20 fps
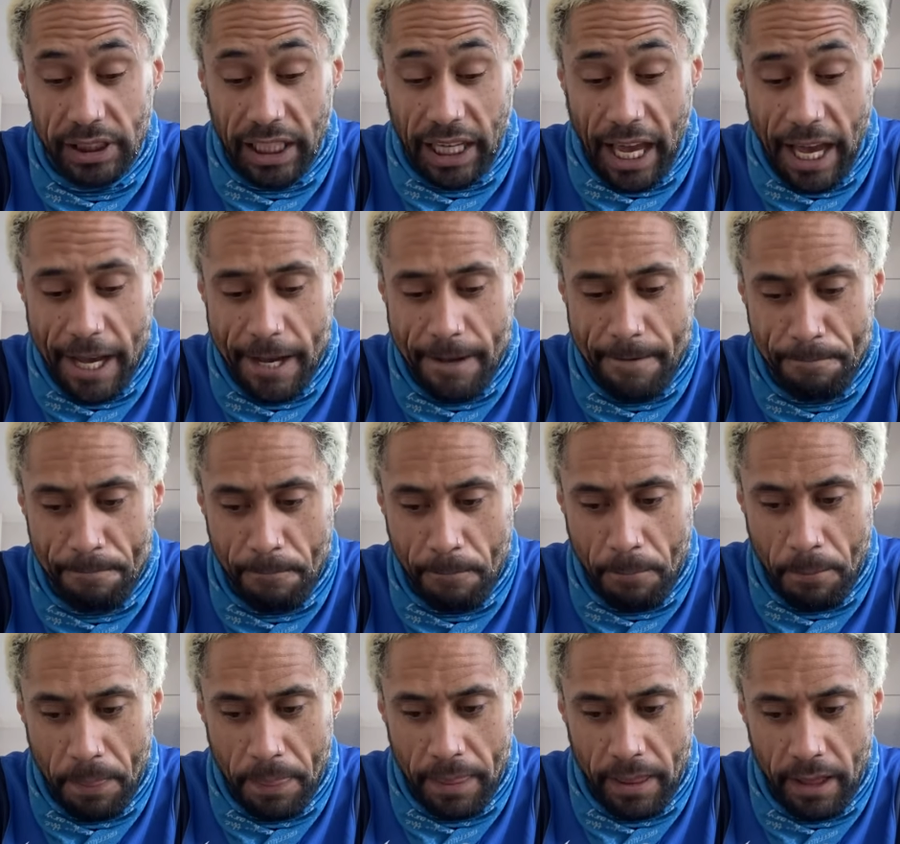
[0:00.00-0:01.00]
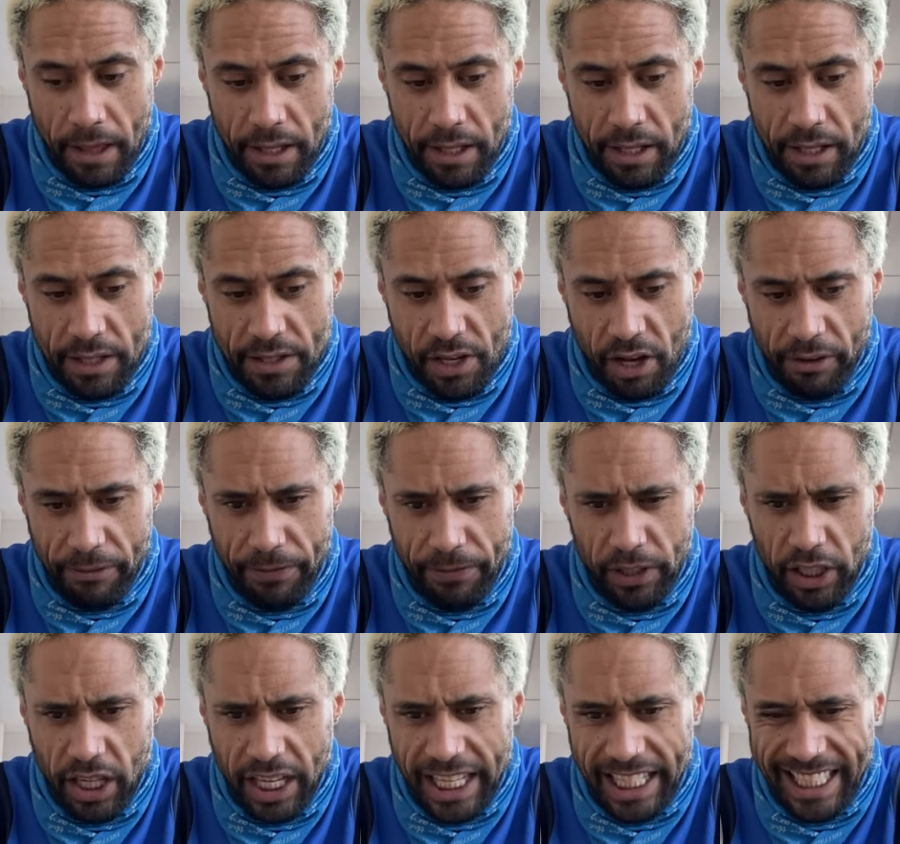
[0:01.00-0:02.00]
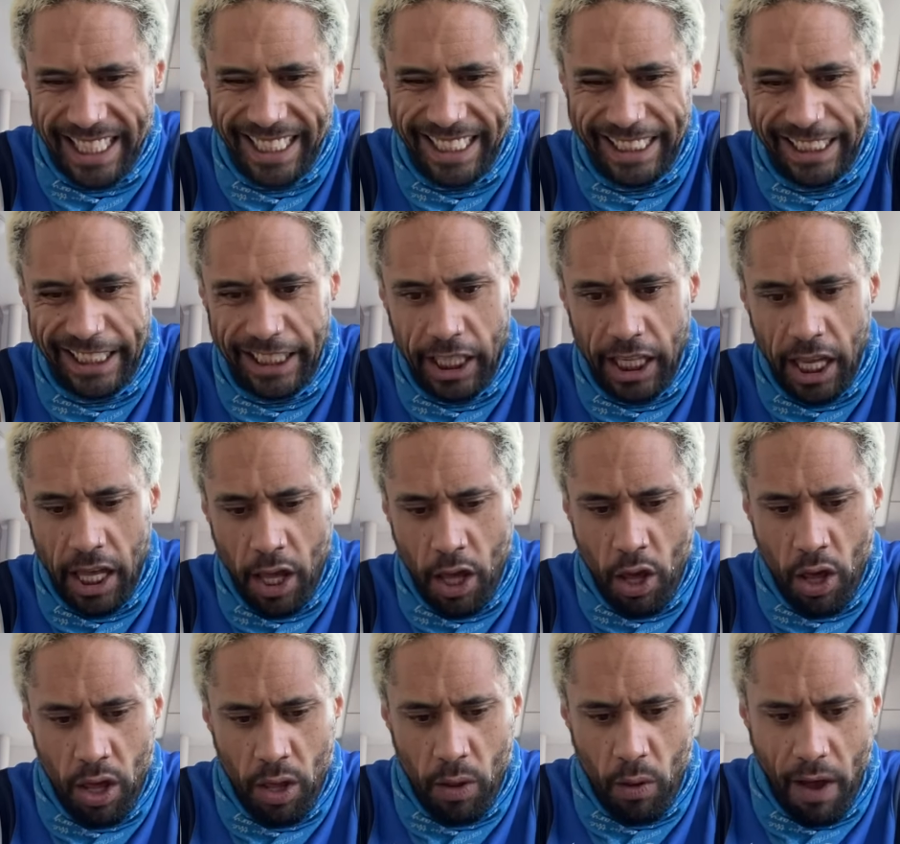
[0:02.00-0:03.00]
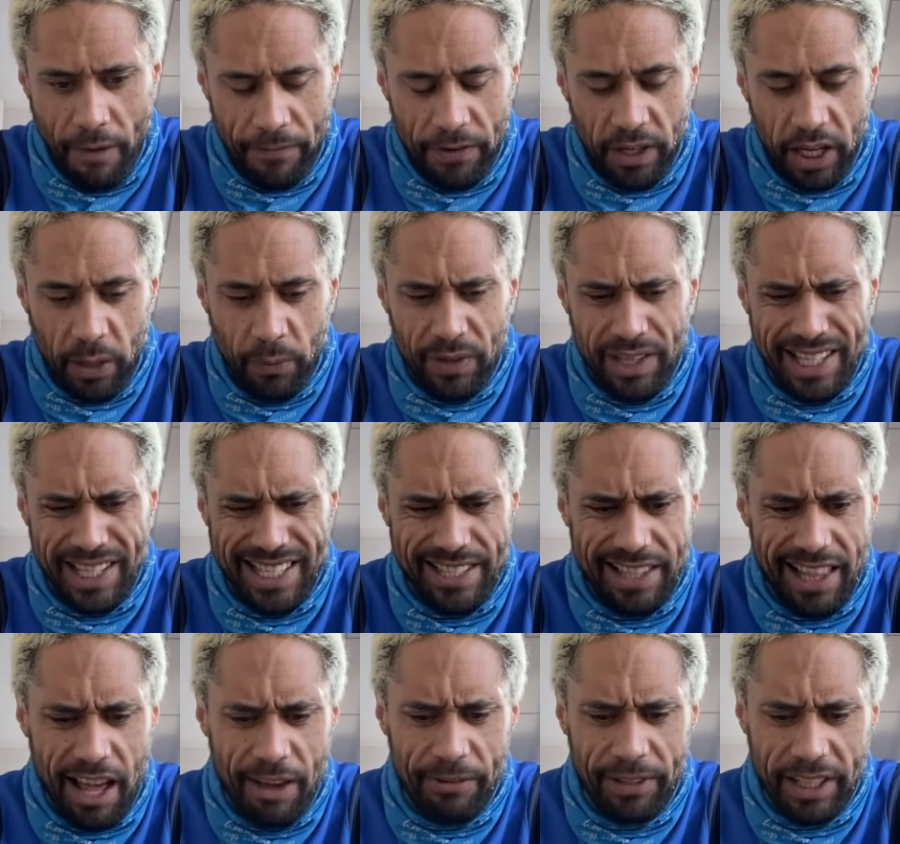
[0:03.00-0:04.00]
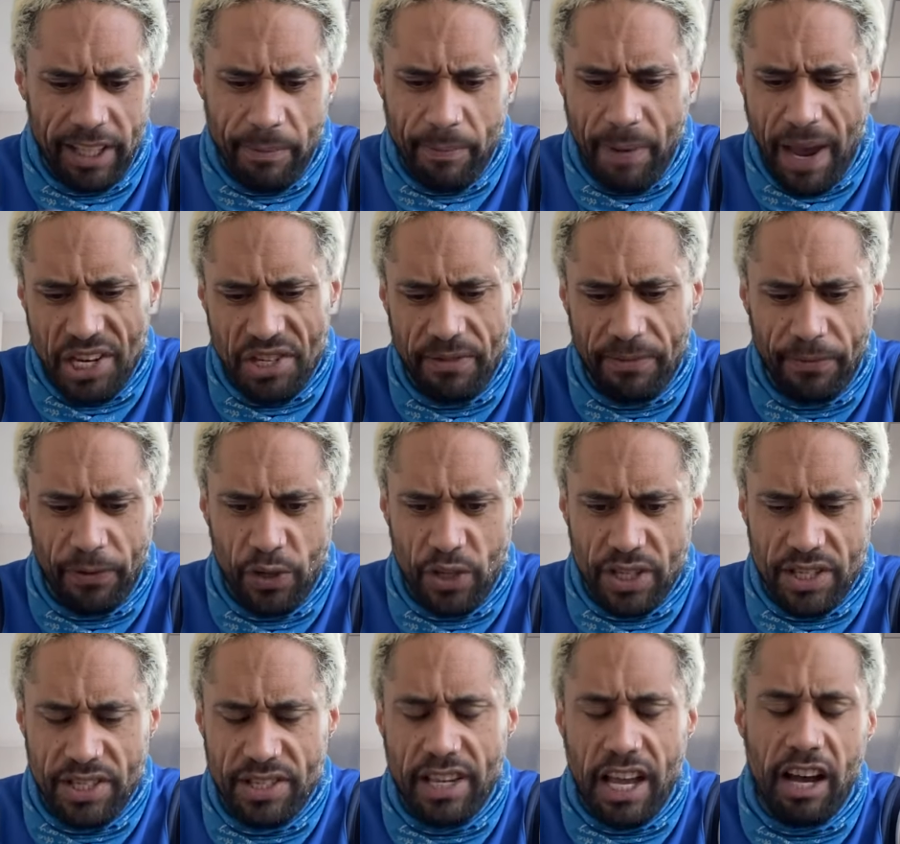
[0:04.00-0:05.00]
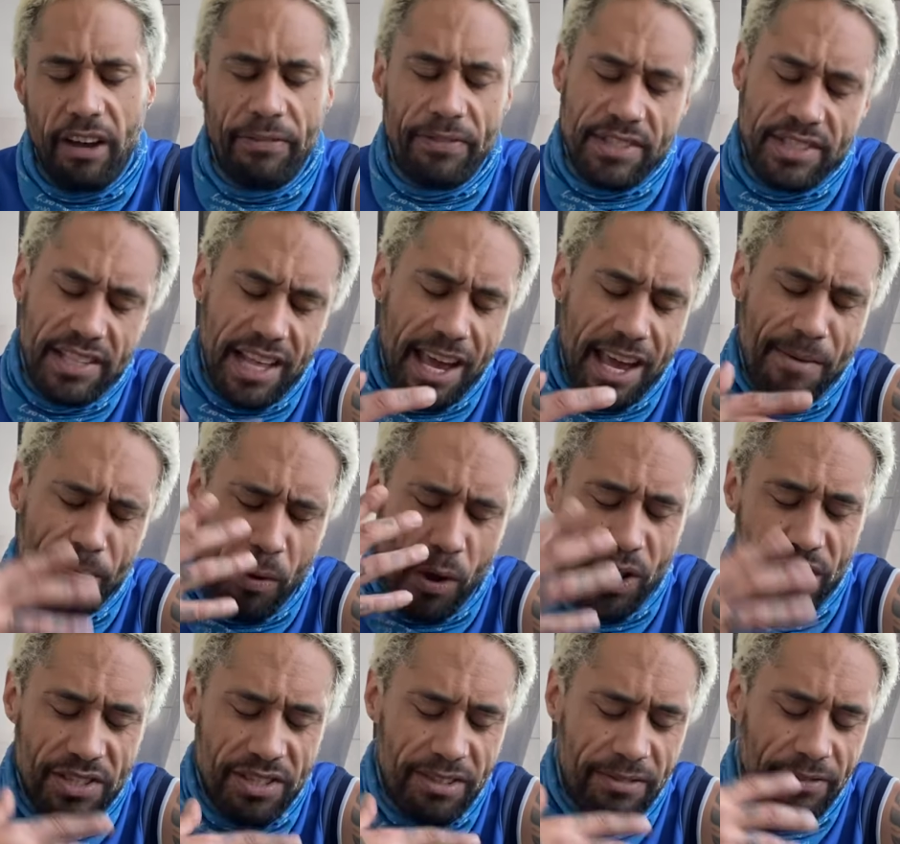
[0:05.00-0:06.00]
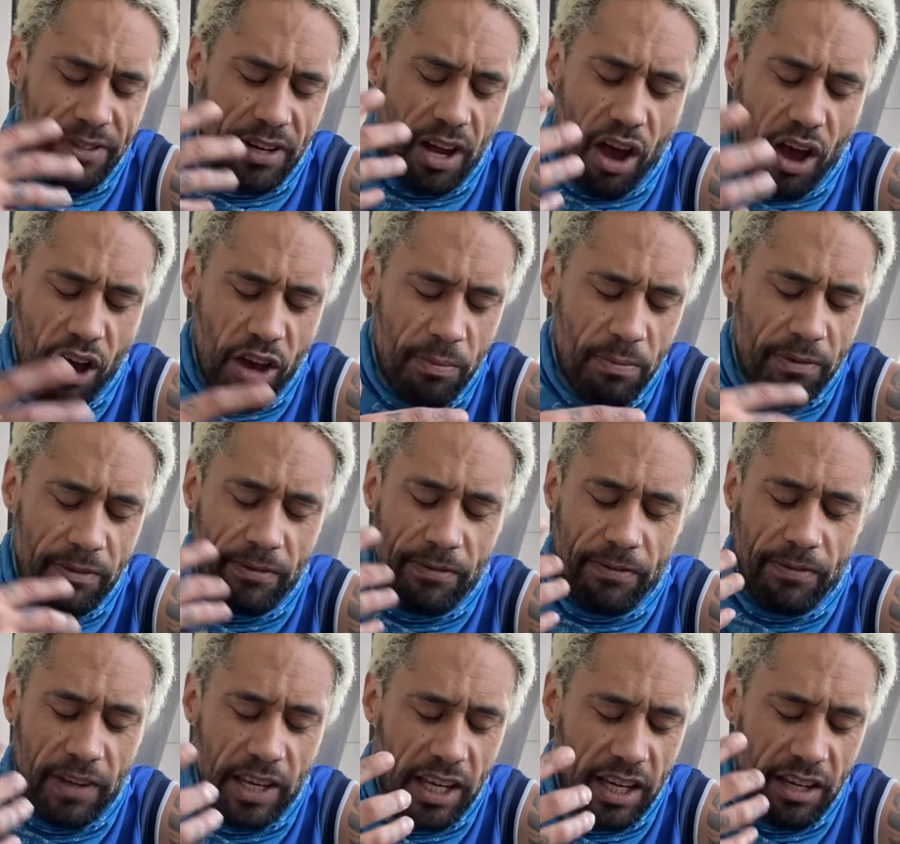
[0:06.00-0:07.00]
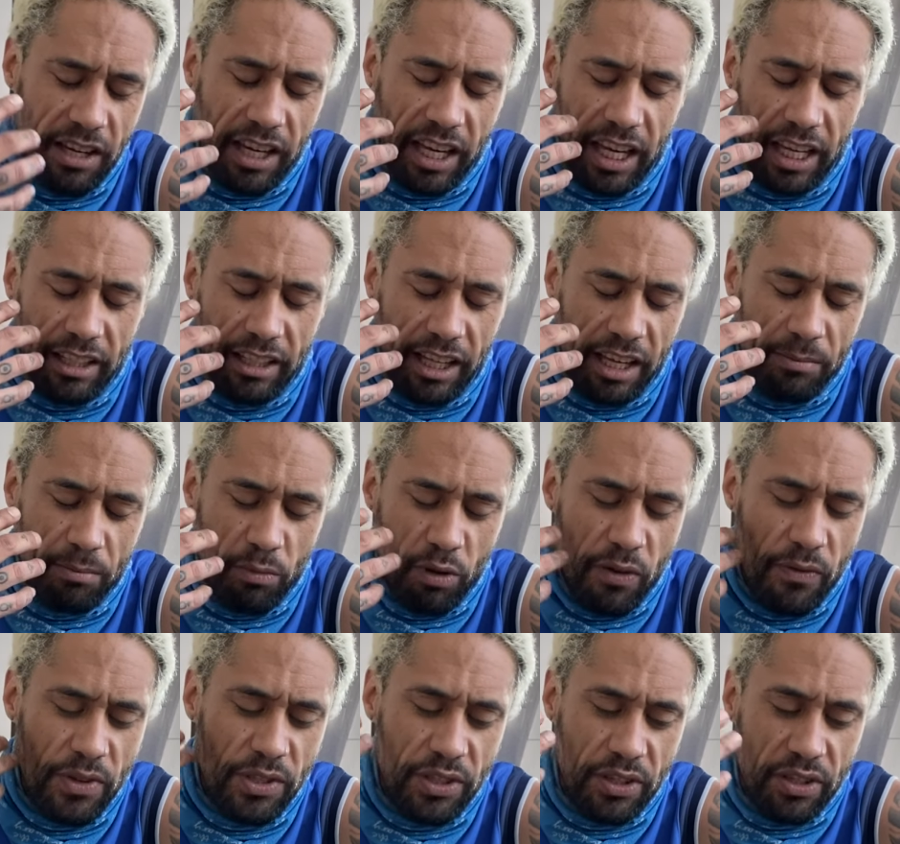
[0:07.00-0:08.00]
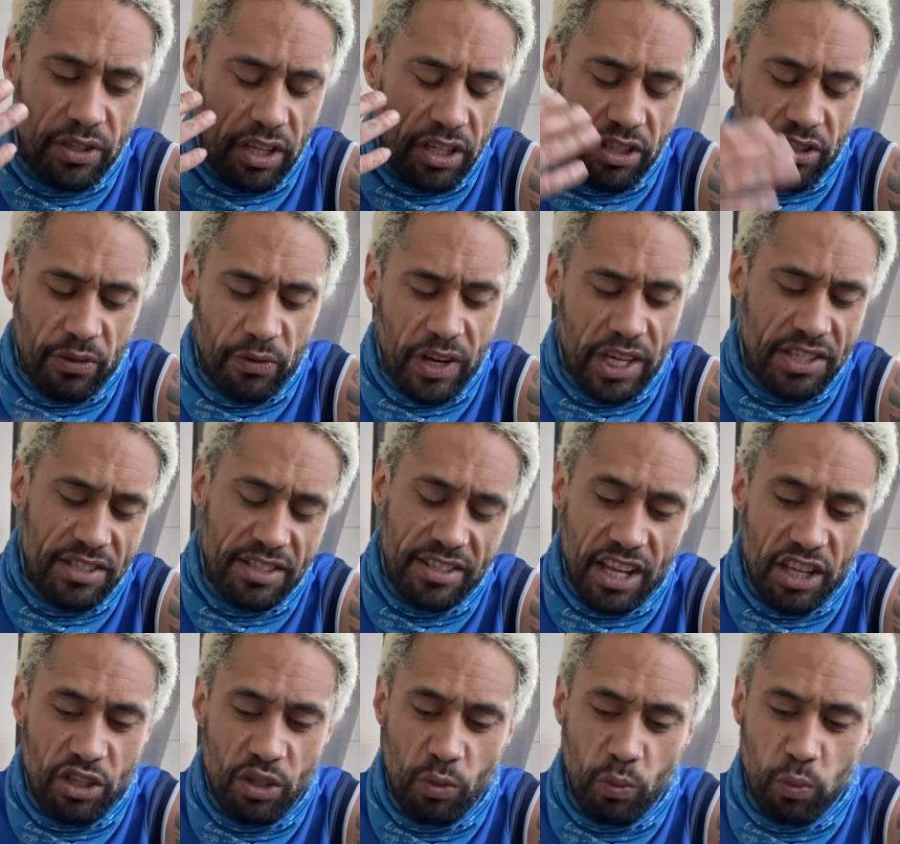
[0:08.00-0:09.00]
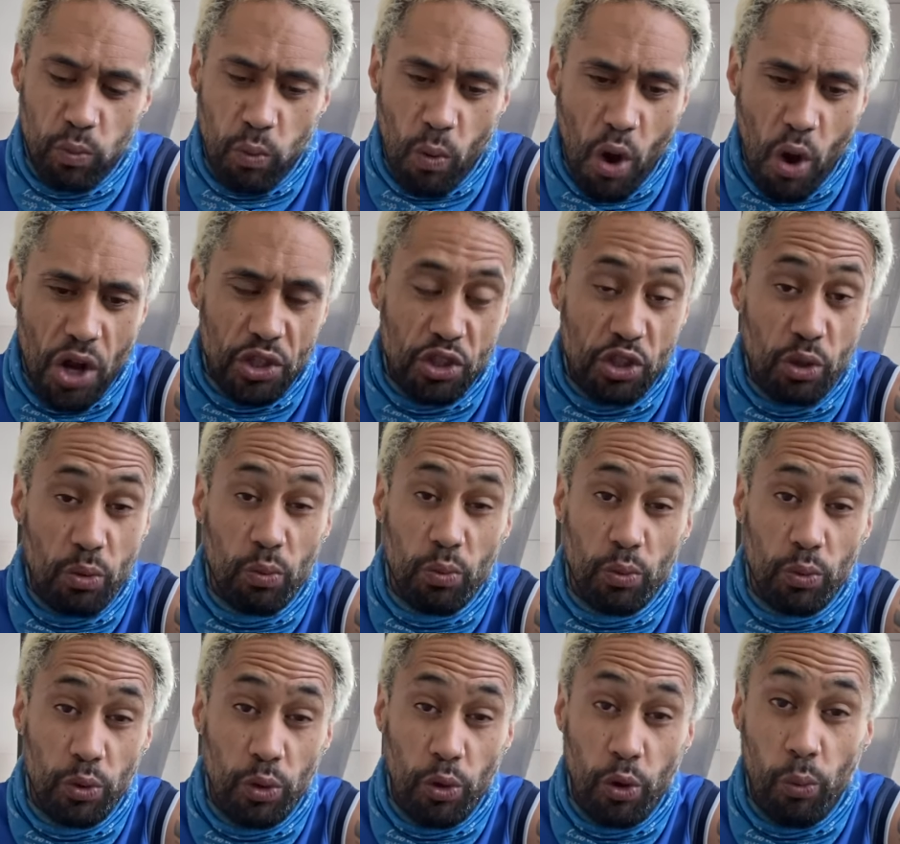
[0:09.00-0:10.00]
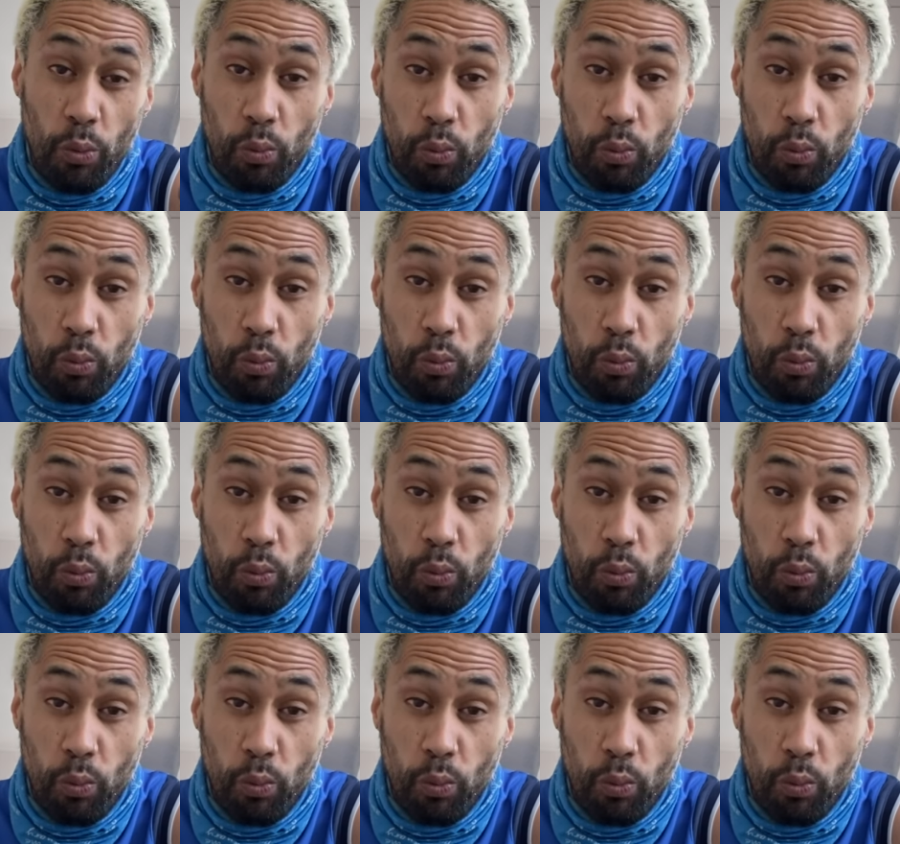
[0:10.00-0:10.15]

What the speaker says: Okay, so I feel like with this love and compassion for yourself and staying positive and hope and fear and moving in the direction that you want, you